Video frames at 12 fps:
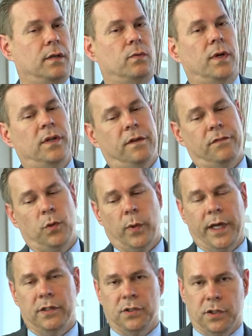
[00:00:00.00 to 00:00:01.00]
rather than if you
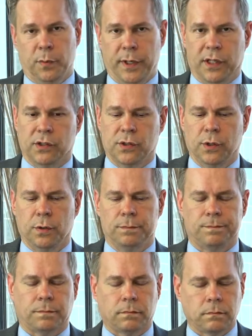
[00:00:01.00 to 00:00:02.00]
wait until you're being sued.
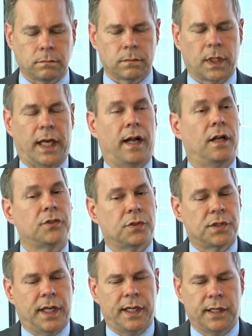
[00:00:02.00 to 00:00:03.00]
And I'll also
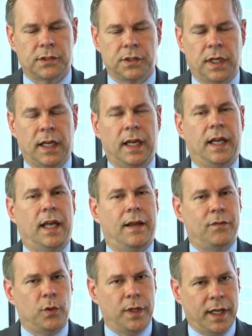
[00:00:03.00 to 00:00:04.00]
say here,
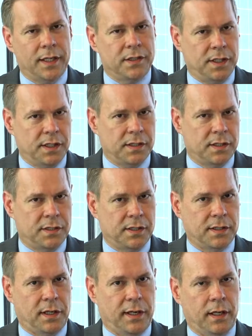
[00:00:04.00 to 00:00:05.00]
if you get a cease and
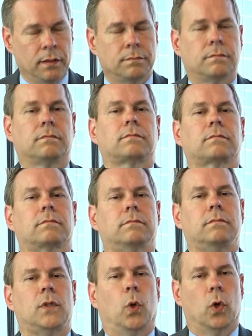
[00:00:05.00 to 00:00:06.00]
desist letter
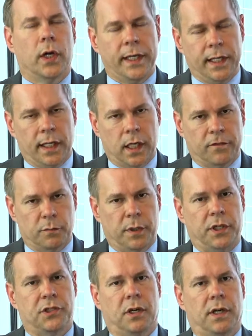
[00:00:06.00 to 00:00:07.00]
or any letter from
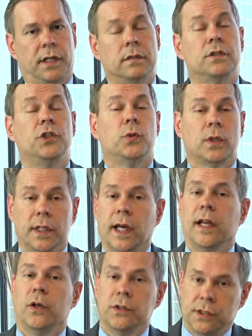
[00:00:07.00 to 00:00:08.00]
an attorney, you really
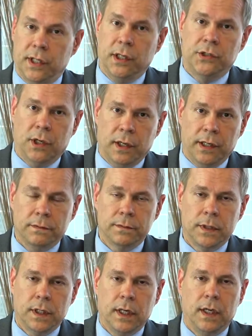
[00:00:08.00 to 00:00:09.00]
ought to go see an attorney.
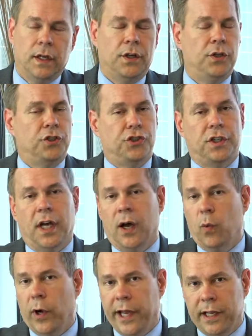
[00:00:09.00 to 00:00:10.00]
You should
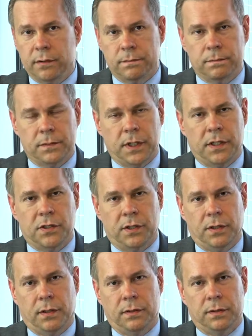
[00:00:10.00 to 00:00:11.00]
not wait
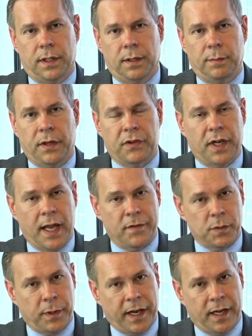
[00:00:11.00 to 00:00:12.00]
until a month and a half
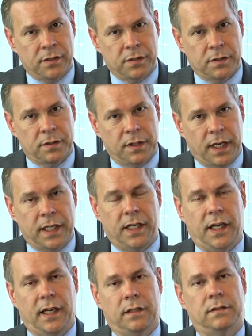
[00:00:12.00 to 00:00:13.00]
has passed.
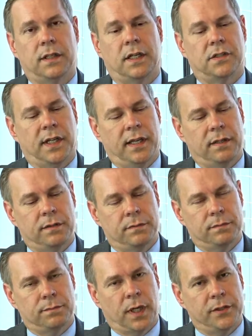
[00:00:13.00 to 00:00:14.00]
Again, I'll say it
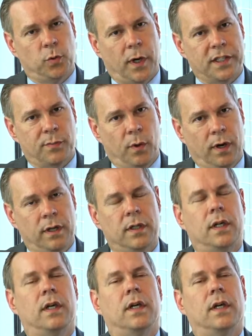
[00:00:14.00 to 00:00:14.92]
probably twice more.